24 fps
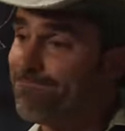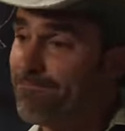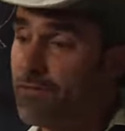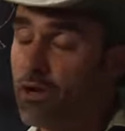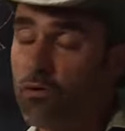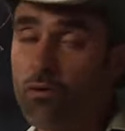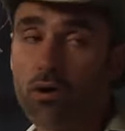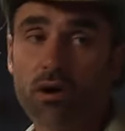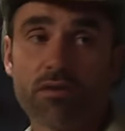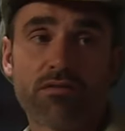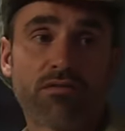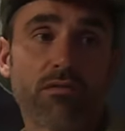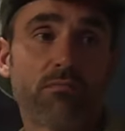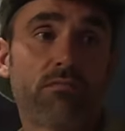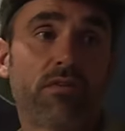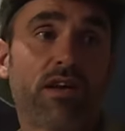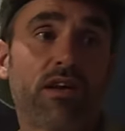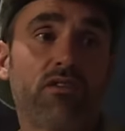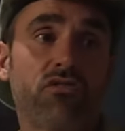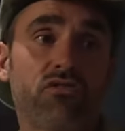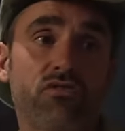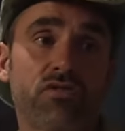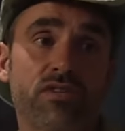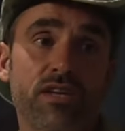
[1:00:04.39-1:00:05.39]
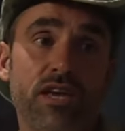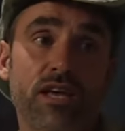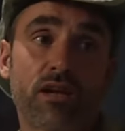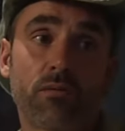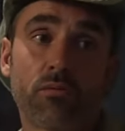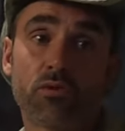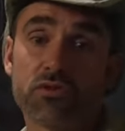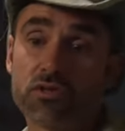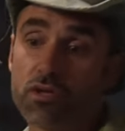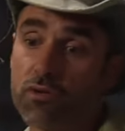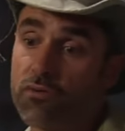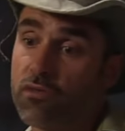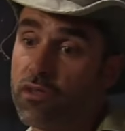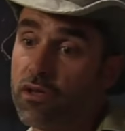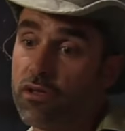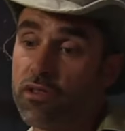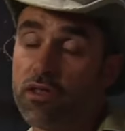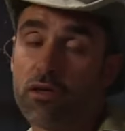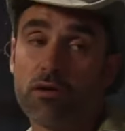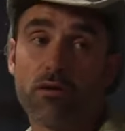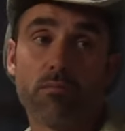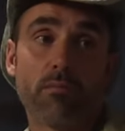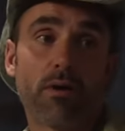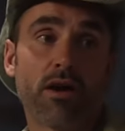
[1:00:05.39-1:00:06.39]
there are some dangerous animals out there
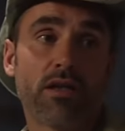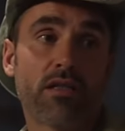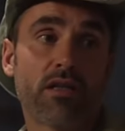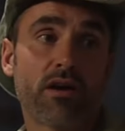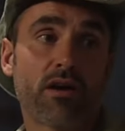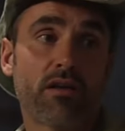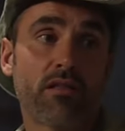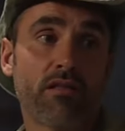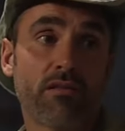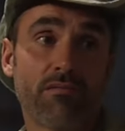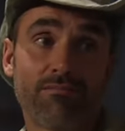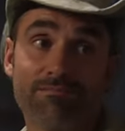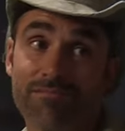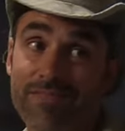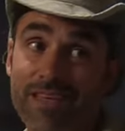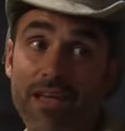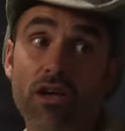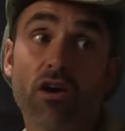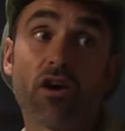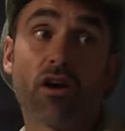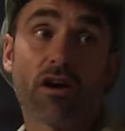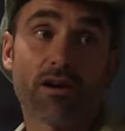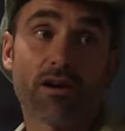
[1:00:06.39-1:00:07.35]
that you might not think